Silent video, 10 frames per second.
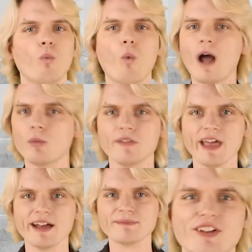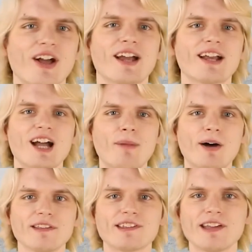why would they? They're not going to come
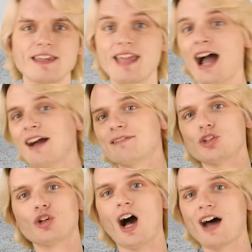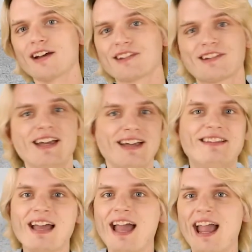out and say, yeah, you got us.
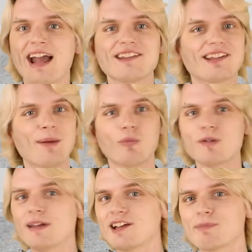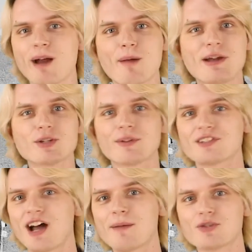Hands up, we've been experimenting with
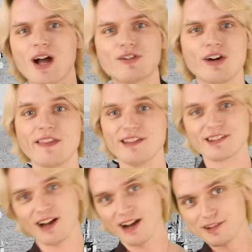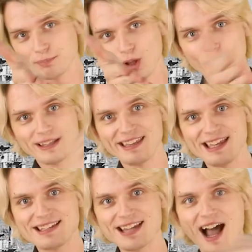time travel and this guy is blowing
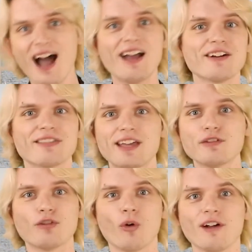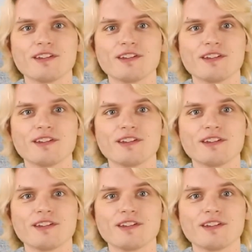the entire thing for